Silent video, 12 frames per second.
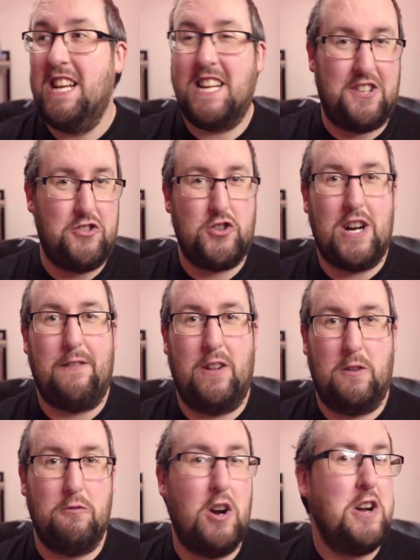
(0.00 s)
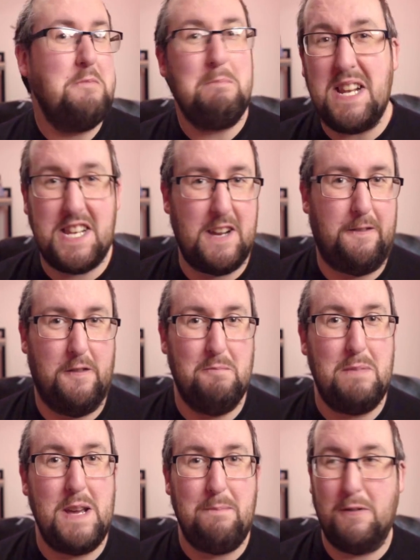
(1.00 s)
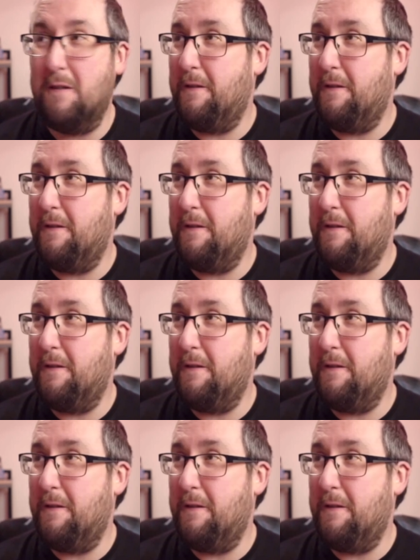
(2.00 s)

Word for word: get to travel around, meet different people,